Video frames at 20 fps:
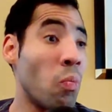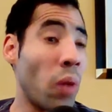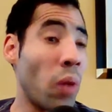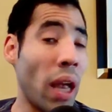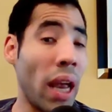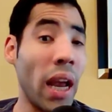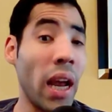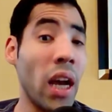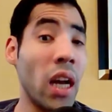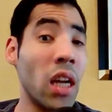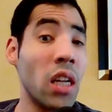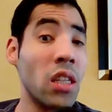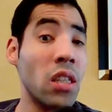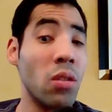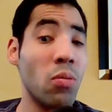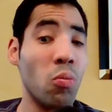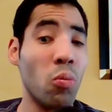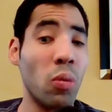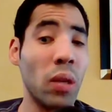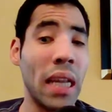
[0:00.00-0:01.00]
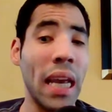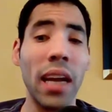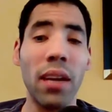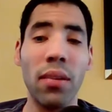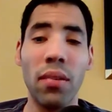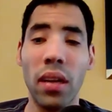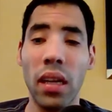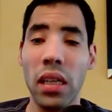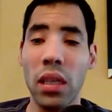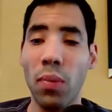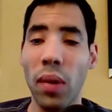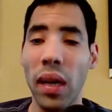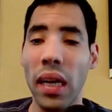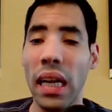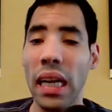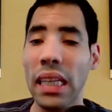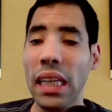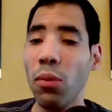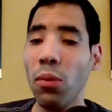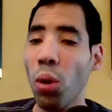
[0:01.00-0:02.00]
and with Hick, inspired
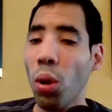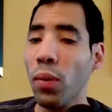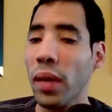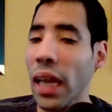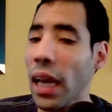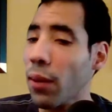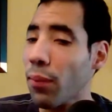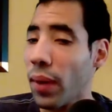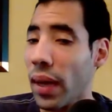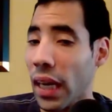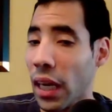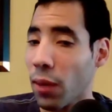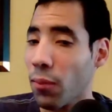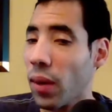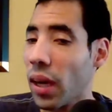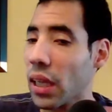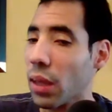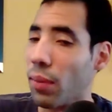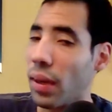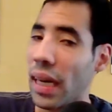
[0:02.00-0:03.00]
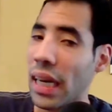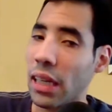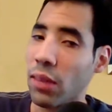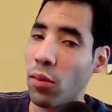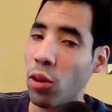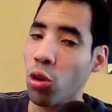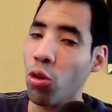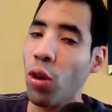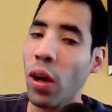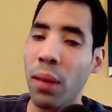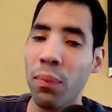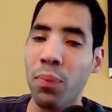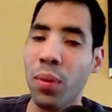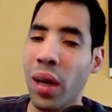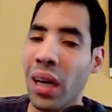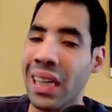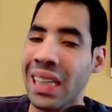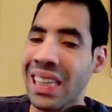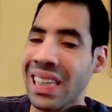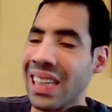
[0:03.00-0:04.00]
actually well with Hickman. Hickman had to make the X Men great,
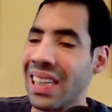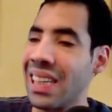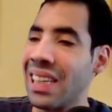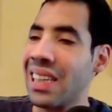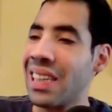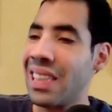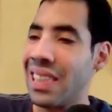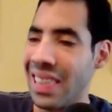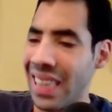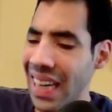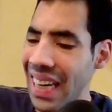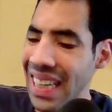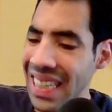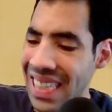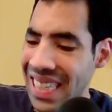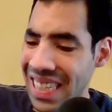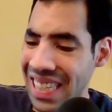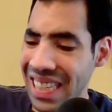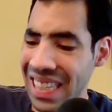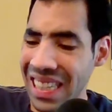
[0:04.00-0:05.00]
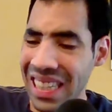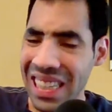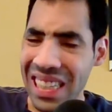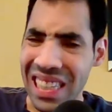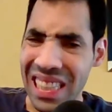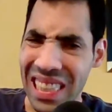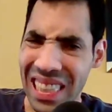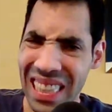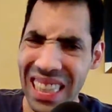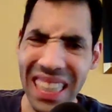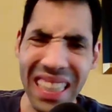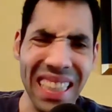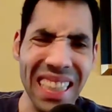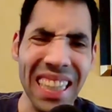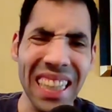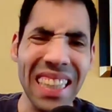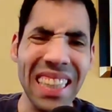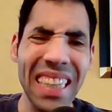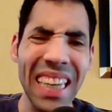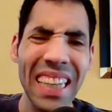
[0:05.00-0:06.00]
but this this
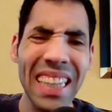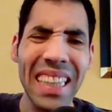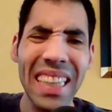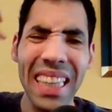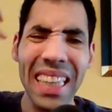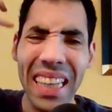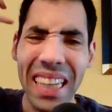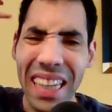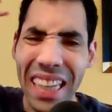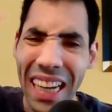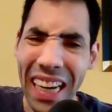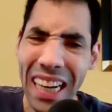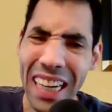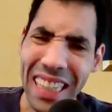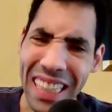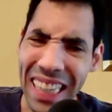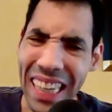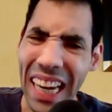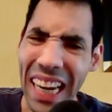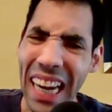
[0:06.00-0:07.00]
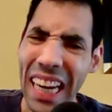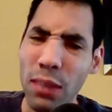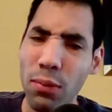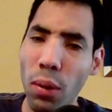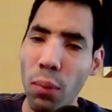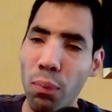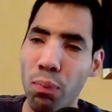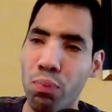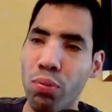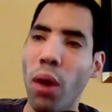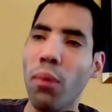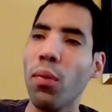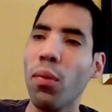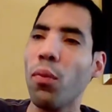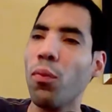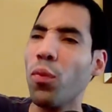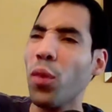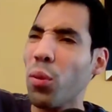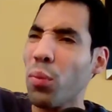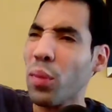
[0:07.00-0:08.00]
just took the the X Men
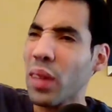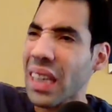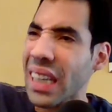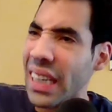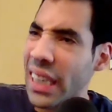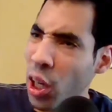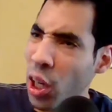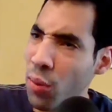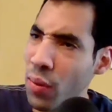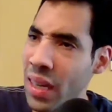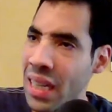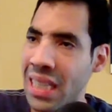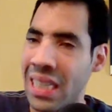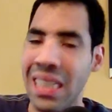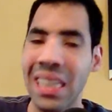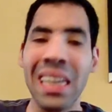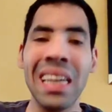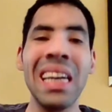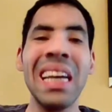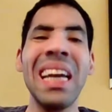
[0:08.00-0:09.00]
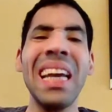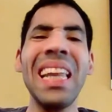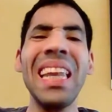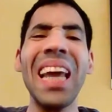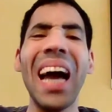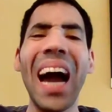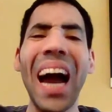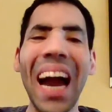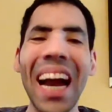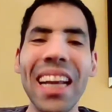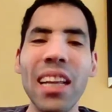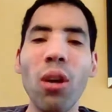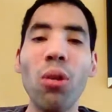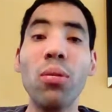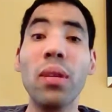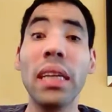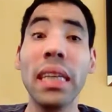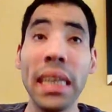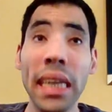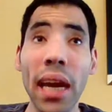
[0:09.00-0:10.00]
probably within humans, and I
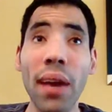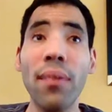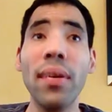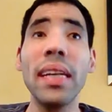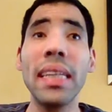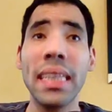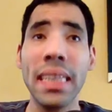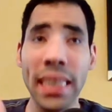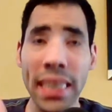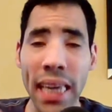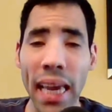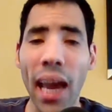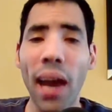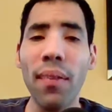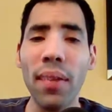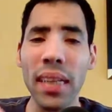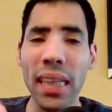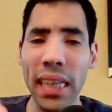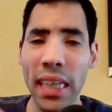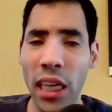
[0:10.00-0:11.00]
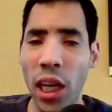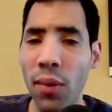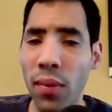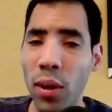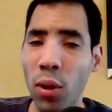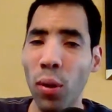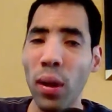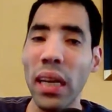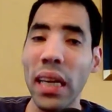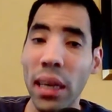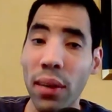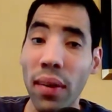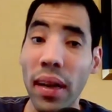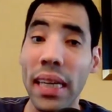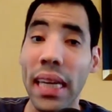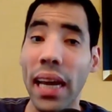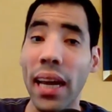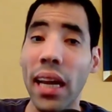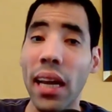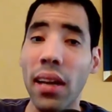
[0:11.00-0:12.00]
don't give a damn about the human. The only human
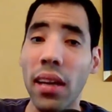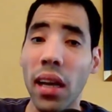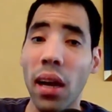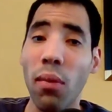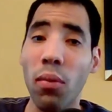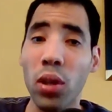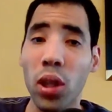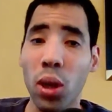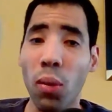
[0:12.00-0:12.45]
I gave a damn was